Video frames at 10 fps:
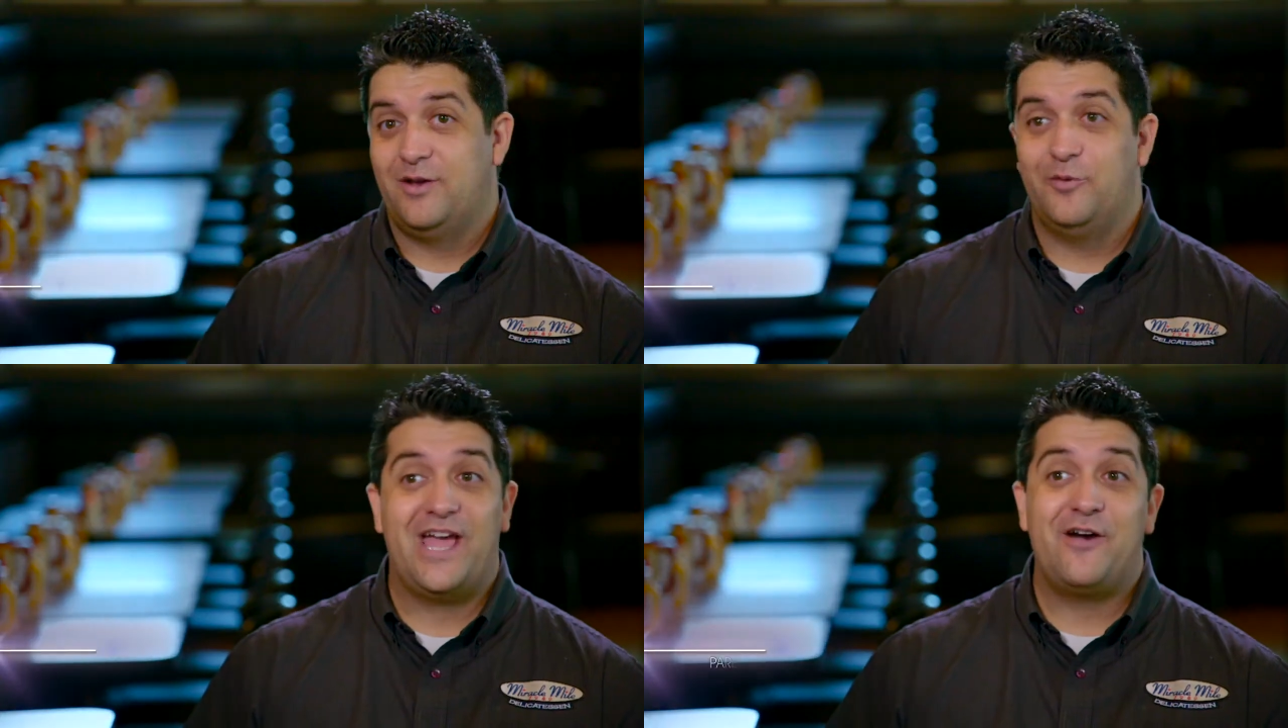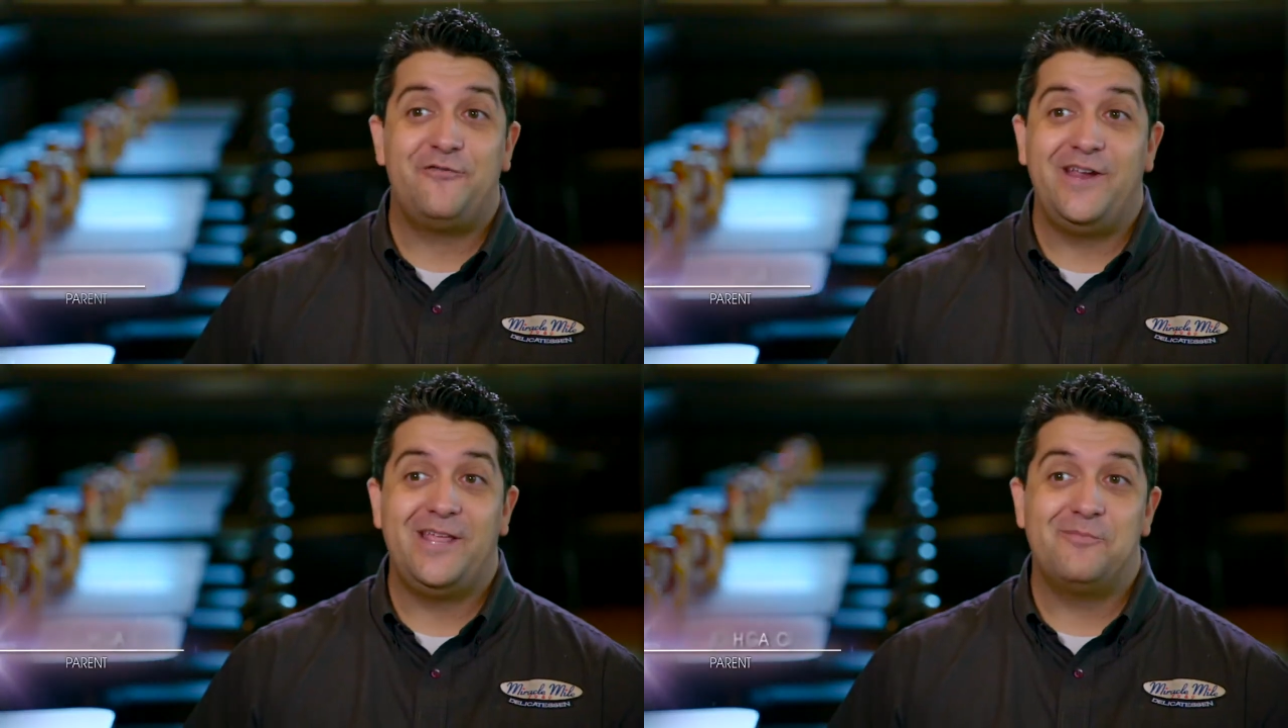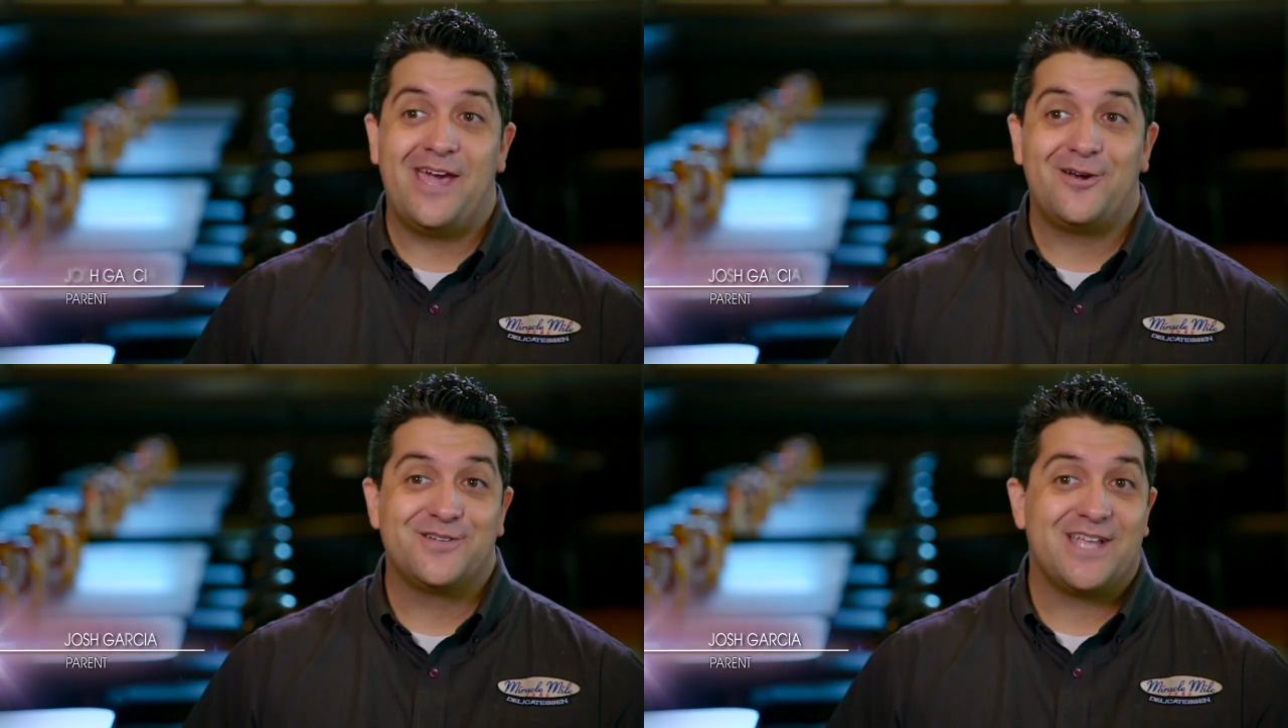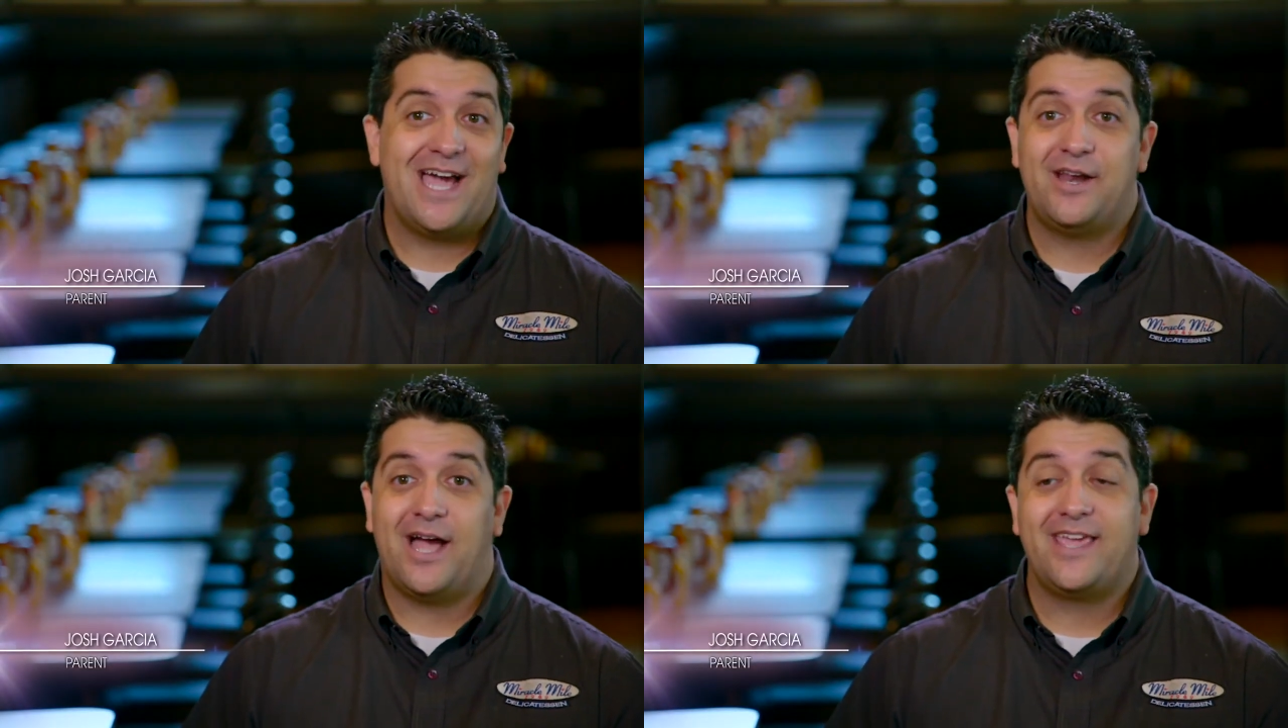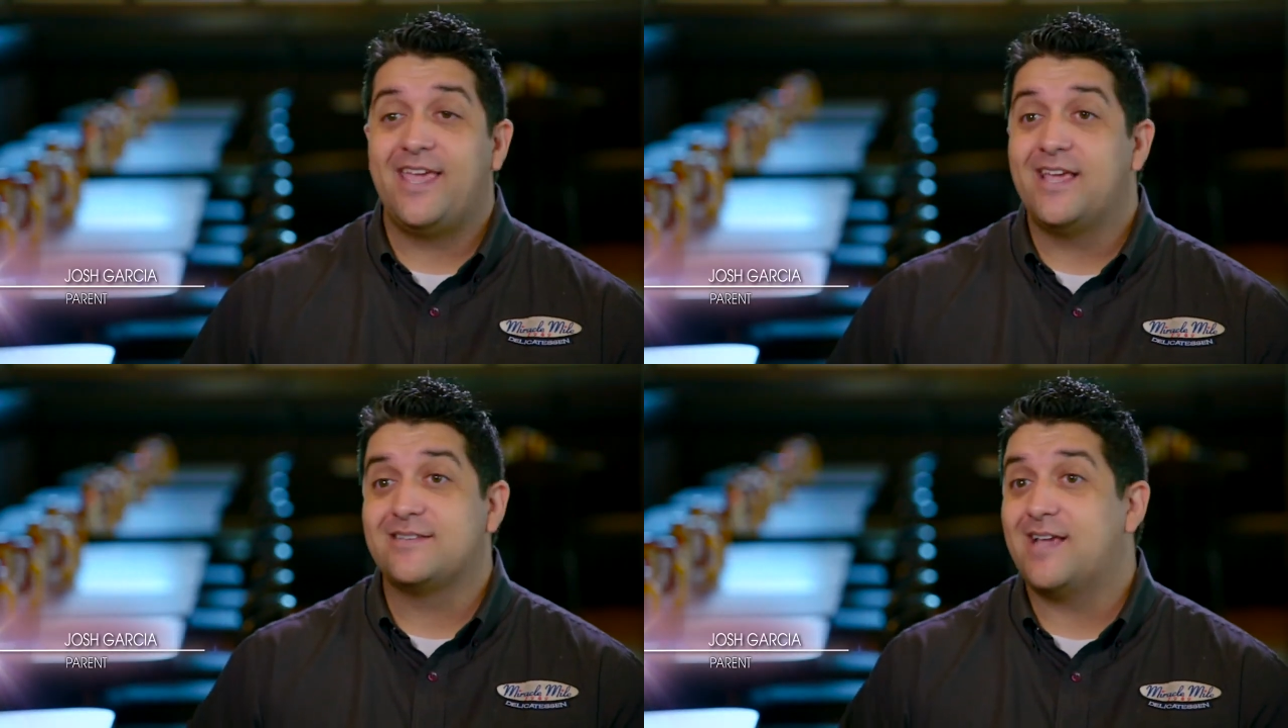Without Feeding Matters, I
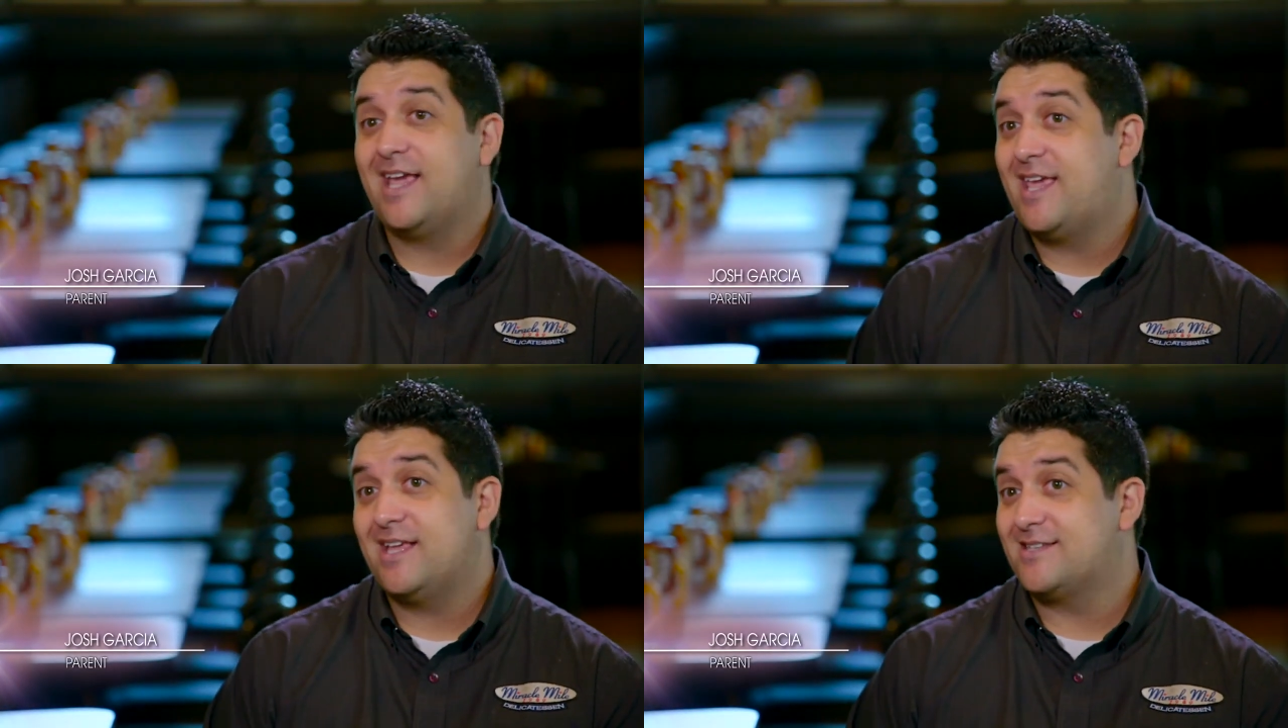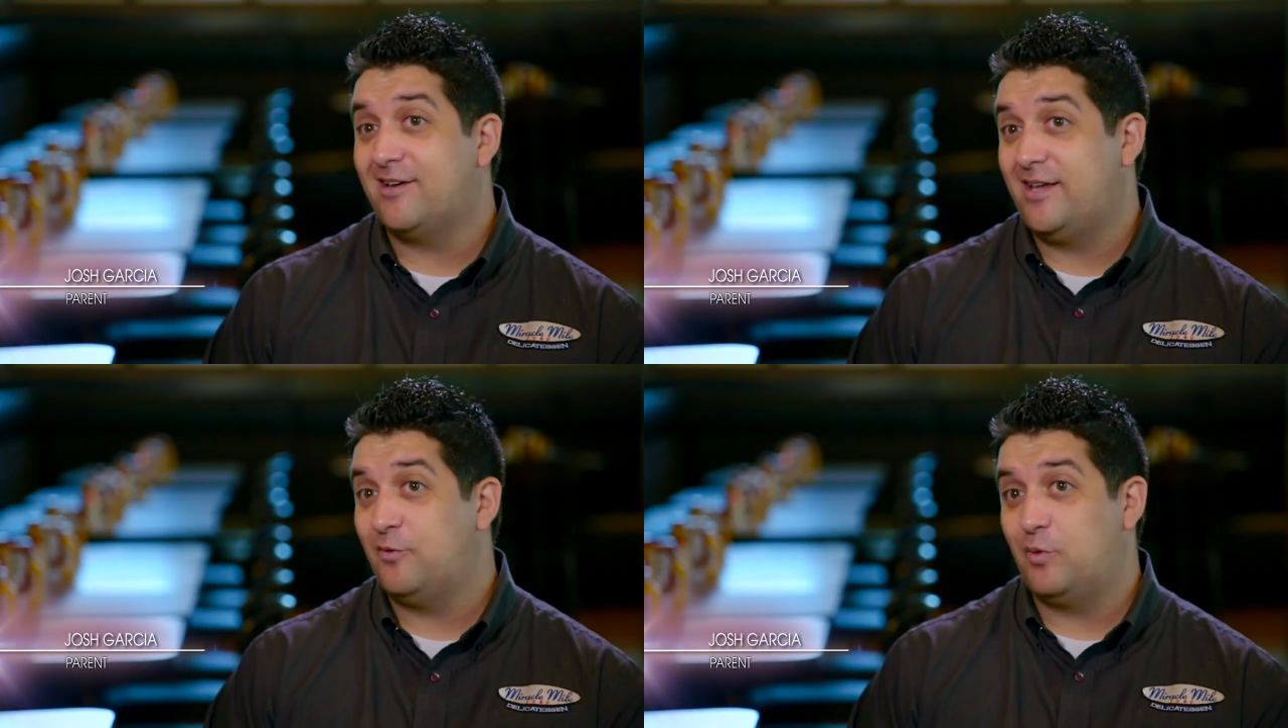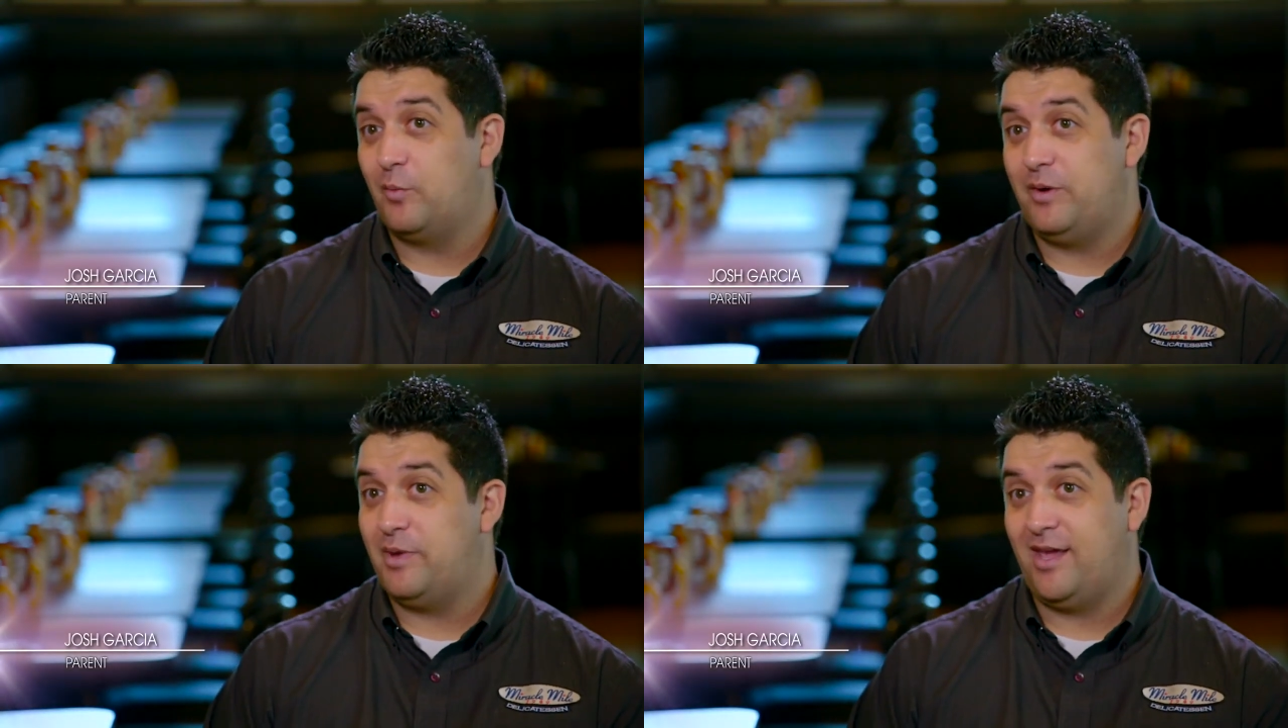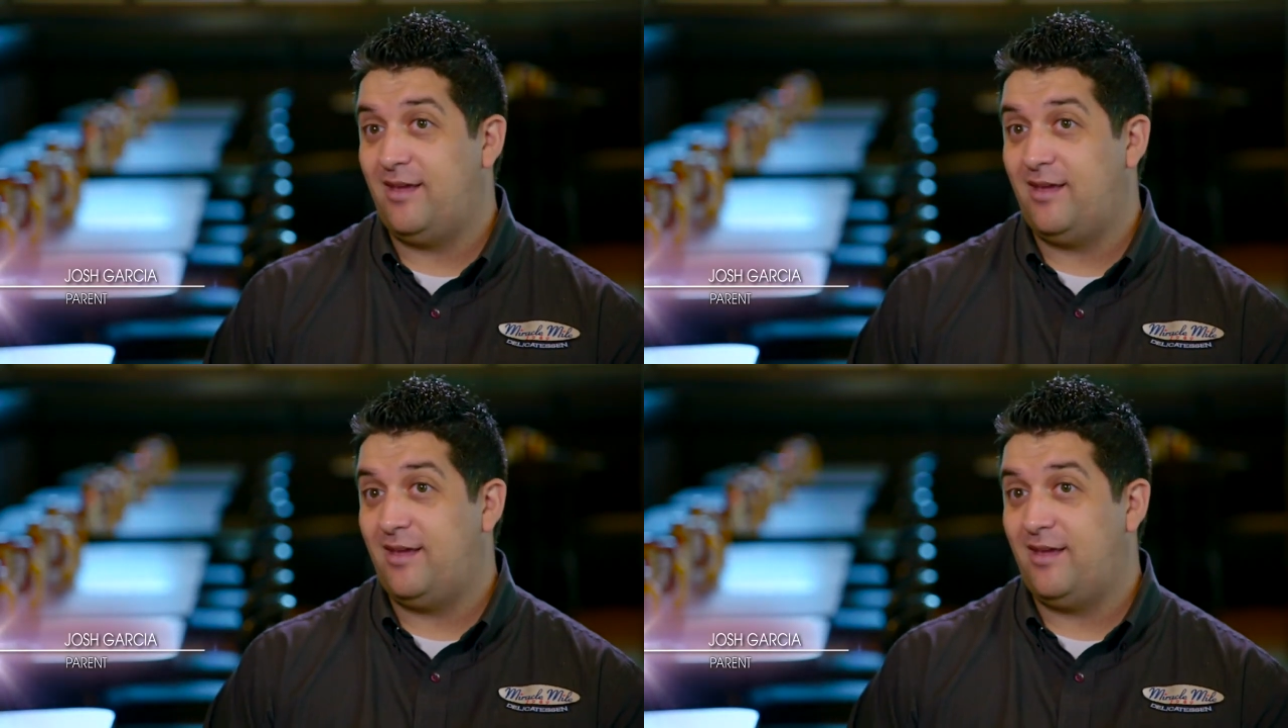can't tell you where we'd be.